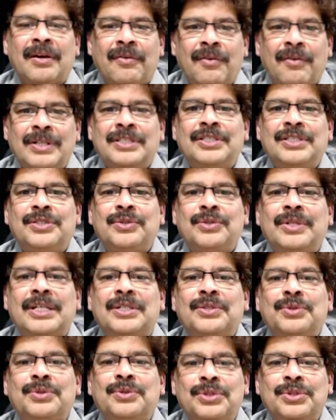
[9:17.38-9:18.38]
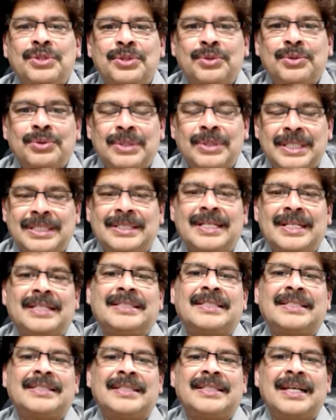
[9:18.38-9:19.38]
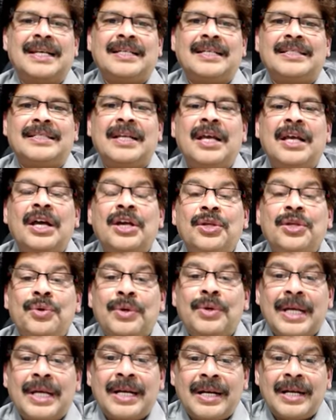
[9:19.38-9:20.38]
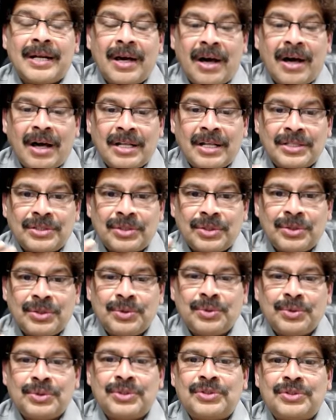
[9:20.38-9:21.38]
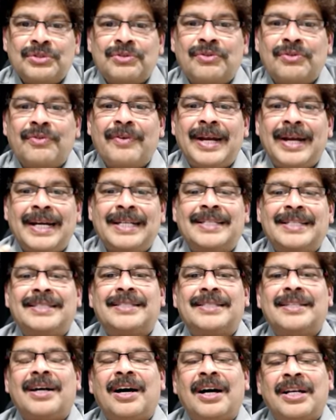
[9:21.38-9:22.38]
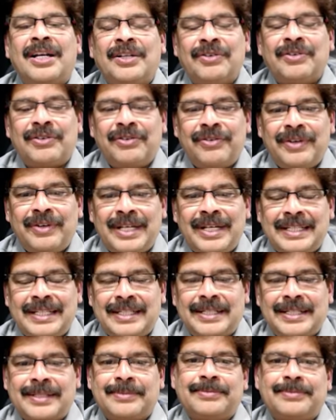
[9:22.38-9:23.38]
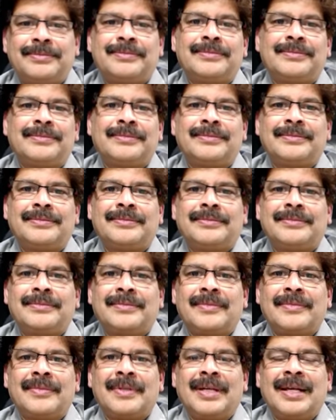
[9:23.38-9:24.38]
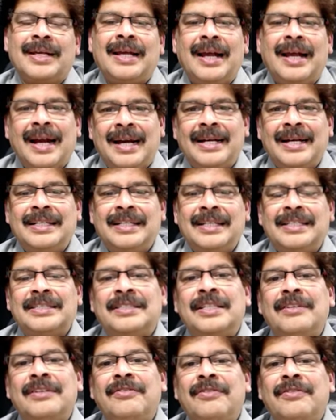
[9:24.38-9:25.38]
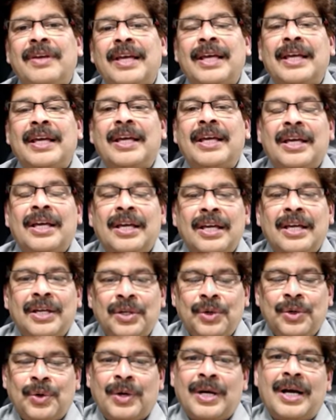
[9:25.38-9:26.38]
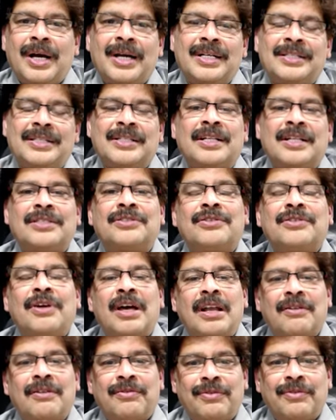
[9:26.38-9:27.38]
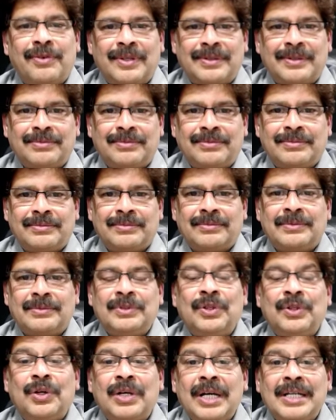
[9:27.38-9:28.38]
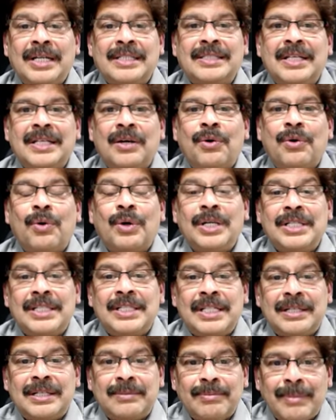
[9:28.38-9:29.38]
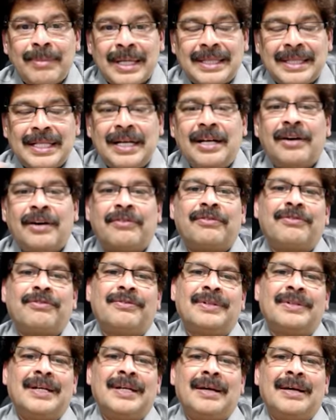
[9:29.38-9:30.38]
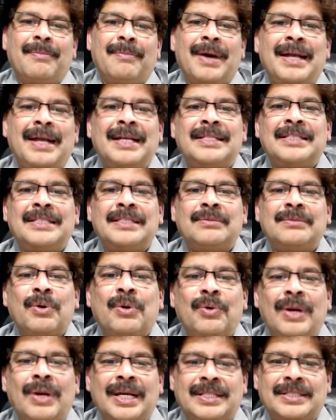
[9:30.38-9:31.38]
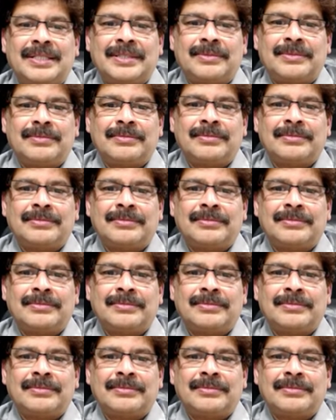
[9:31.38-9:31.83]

Once you get used to this exercise, you can also use weights on your feet. And in the same way, yoga is also helpful. Yoga is a holistic method of managing bow legs.